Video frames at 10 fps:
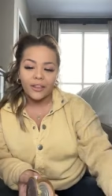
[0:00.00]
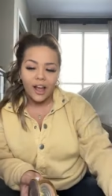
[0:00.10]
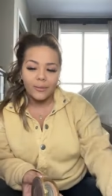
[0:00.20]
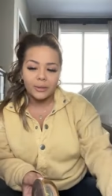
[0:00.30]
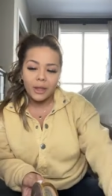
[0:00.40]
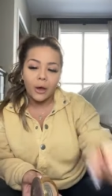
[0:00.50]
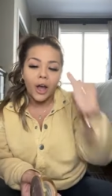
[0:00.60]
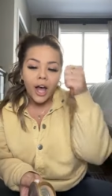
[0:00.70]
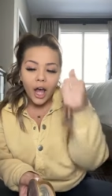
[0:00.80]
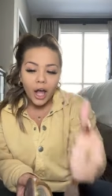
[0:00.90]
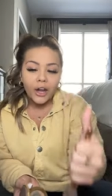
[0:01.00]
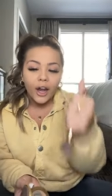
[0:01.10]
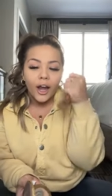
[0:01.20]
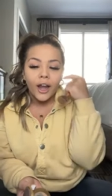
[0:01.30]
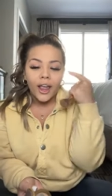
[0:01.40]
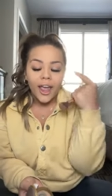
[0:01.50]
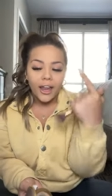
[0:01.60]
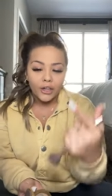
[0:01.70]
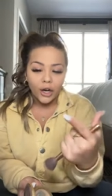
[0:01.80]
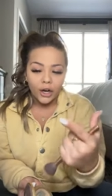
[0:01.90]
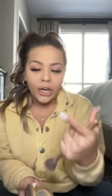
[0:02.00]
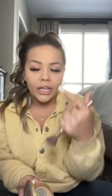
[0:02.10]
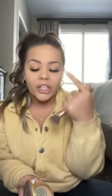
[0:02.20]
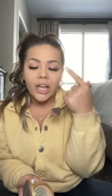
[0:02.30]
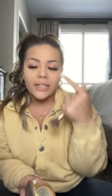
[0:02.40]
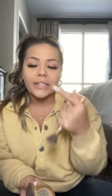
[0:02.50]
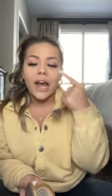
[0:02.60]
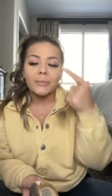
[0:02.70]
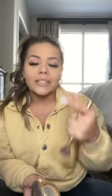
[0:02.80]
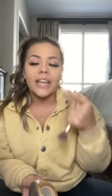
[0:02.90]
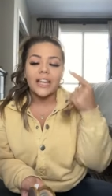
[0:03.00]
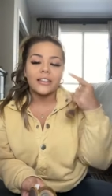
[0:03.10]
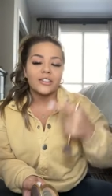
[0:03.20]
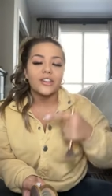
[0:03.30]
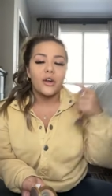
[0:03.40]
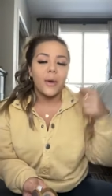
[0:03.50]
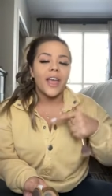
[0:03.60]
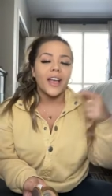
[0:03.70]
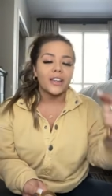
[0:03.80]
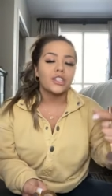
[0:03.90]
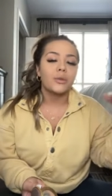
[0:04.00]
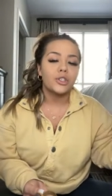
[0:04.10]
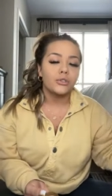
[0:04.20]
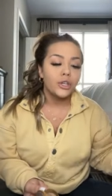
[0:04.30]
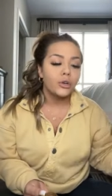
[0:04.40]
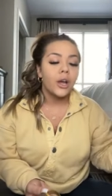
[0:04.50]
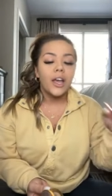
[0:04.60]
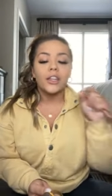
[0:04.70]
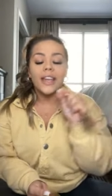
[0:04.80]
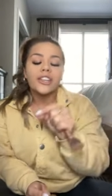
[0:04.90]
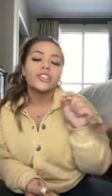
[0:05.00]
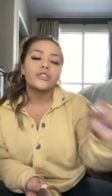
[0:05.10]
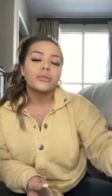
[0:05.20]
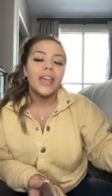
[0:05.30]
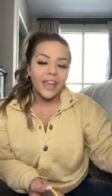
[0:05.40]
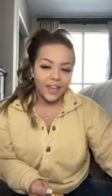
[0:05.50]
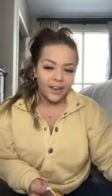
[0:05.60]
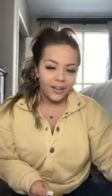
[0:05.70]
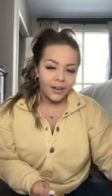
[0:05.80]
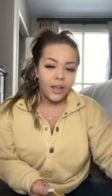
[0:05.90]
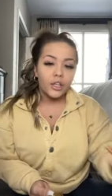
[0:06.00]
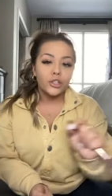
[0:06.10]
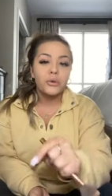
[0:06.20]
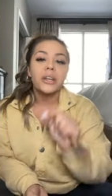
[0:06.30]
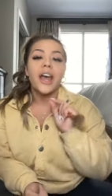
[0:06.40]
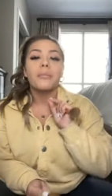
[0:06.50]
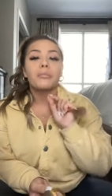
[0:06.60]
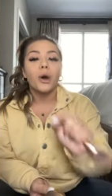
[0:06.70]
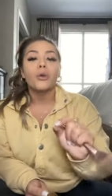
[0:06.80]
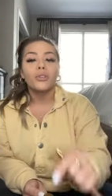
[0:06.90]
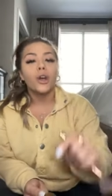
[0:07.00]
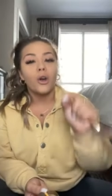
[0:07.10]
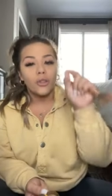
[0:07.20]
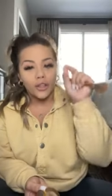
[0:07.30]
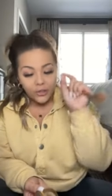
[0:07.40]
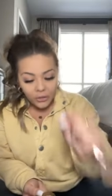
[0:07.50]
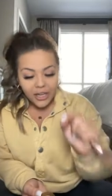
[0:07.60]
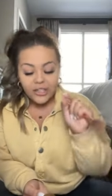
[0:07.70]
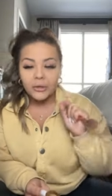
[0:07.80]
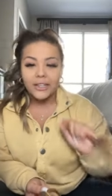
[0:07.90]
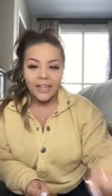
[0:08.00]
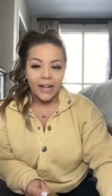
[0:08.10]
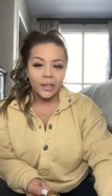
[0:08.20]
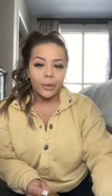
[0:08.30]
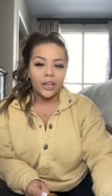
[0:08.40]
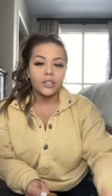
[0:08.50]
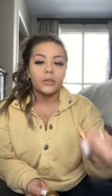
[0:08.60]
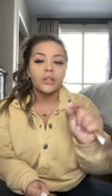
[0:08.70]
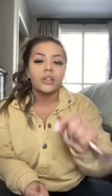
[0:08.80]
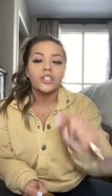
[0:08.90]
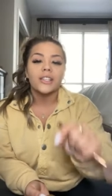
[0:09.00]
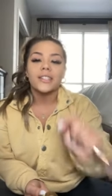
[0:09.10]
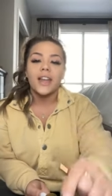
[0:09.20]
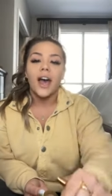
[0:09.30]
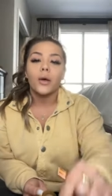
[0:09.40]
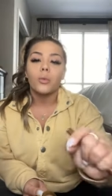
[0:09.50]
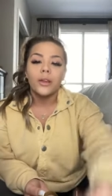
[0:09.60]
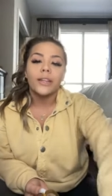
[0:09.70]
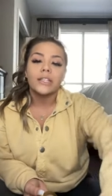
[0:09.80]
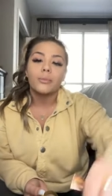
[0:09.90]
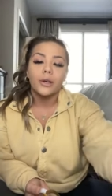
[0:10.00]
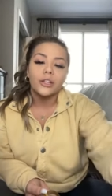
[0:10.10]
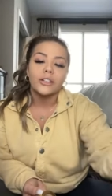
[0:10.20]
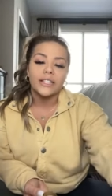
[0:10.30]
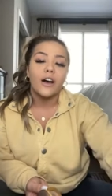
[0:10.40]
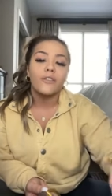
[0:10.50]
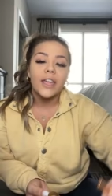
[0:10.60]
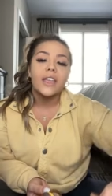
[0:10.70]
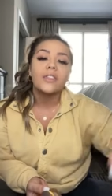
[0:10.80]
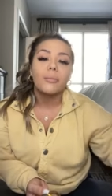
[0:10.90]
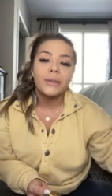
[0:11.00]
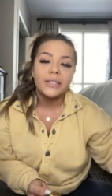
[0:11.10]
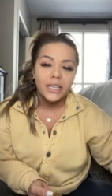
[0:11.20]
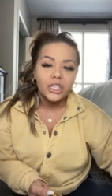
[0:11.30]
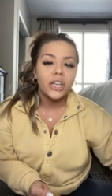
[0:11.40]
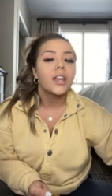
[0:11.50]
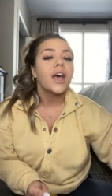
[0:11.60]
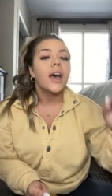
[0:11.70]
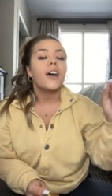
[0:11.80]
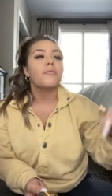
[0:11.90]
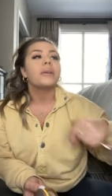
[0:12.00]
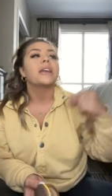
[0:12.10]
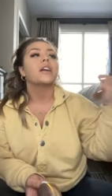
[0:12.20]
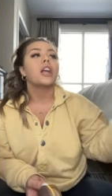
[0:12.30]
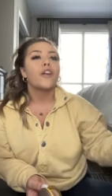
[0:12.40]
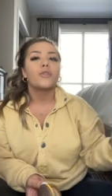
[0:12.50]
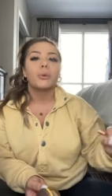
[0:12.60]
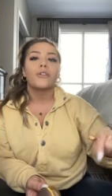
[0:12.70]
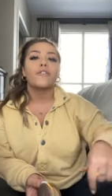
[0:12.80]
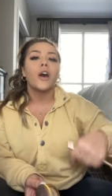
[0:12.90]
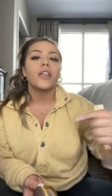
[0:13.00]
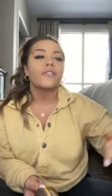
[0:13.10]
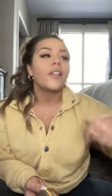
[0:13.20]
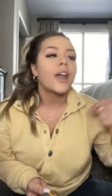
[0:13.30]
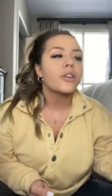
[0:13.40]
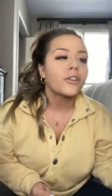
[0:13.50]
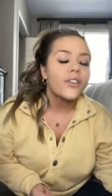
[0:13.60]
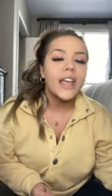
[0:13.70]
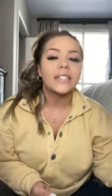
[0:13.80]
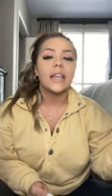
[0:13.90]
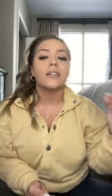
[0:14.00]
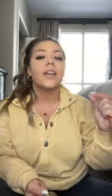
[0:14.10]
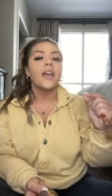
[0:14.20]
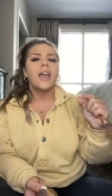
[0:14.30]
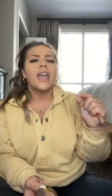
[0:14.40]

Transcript: in the comments below. Hunger and courage. Stop saying there's no way I can do what you do. Yes, you can. You and I both know that you can do exactly what I do. You're just not willing to put yourself in the position of being uncomfortable and falling flat on your face and,